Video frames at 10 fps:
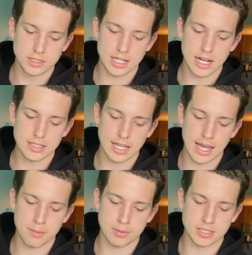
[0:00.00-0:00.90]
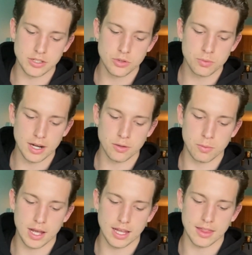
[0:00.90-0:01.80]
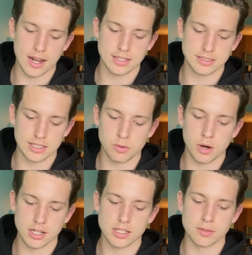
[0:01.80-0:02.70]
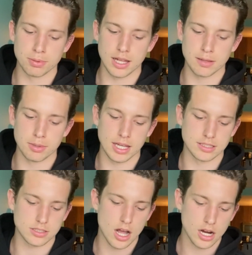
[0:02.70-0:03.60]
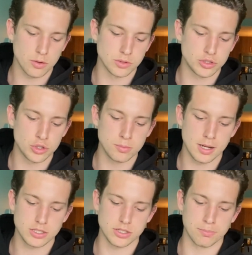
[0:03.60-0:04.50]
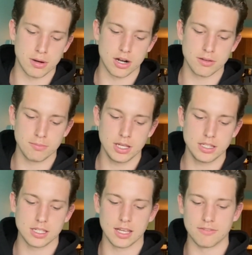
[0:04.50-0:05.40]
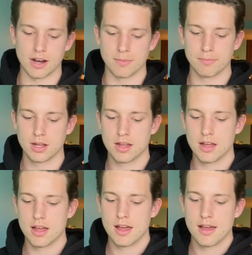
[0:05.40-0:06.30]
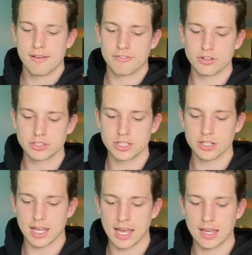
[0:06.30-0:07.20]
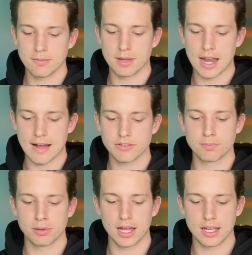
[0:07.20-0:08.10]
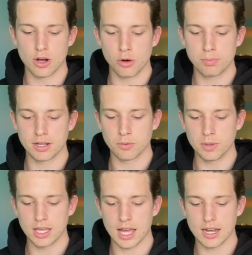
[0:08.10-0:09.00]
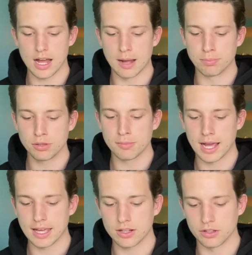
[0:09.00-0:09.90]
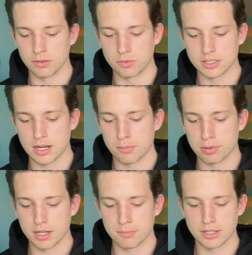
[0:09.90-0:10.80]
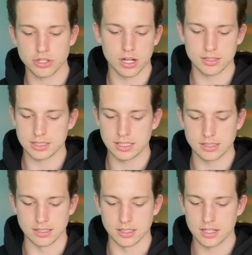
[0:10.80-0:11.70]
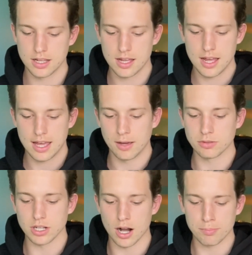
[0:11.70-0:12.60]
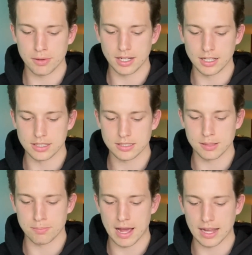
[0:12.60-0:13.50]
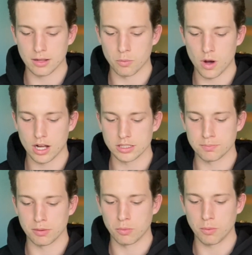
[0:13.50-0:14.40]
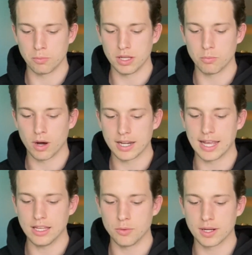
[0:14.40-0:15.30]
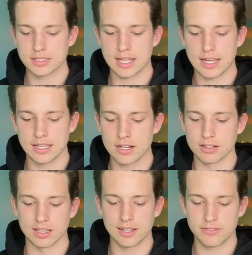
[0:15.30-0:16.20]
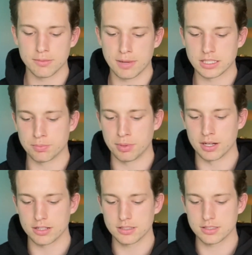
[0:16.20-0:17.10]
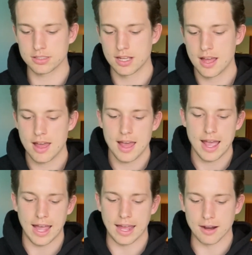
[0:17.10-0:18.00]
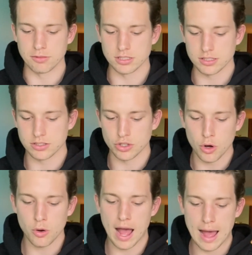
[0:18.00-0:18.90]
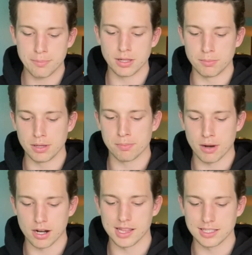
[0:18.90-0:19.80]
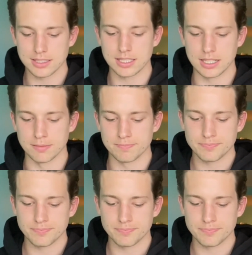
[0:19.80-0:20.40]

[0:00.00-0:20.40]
I got to campus, I knew right away that I still wanted to play because soccer was too much a part of me to give up. First year came, and after playing opening weekend, I blew my ankle and was out pretty much all season. It was heartbreaking to sit back and watch, but when we won AUS that year, it lifted my spirits, and I was so happy to be a part of this team.